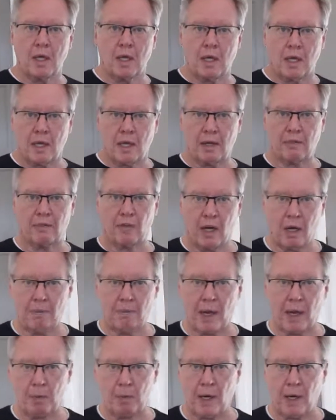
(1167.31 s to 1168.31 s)
And if all
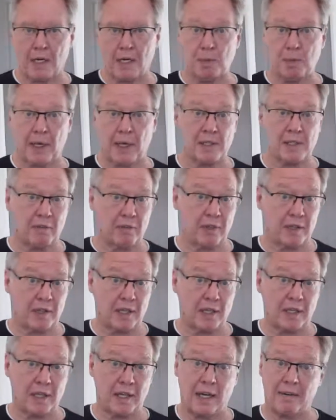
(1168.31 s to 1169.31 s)
my prospects,
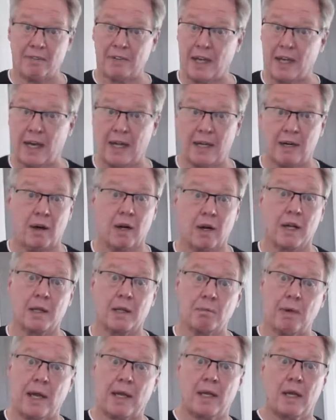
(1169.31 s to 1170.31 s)
everything that I've got are in
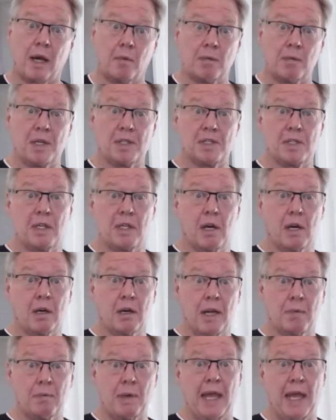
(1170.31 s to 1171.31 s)
my company
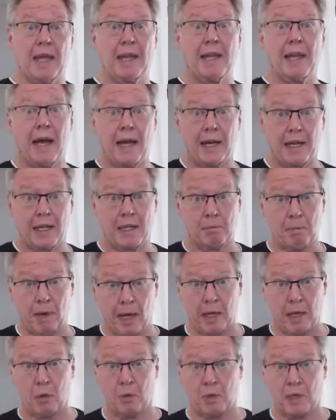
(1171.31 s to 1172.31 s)
CRM and not in
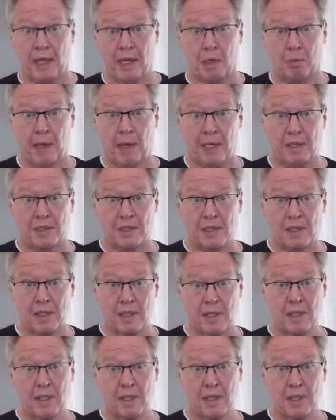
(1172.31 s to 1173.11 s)
my own database,